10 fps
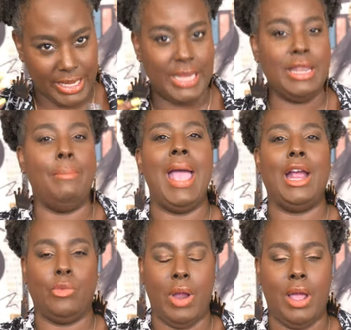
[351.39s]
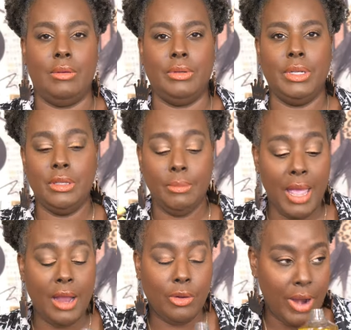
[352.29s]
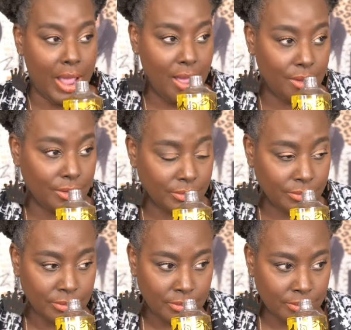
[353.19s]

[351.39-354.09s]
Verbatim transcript: in the background. In the background.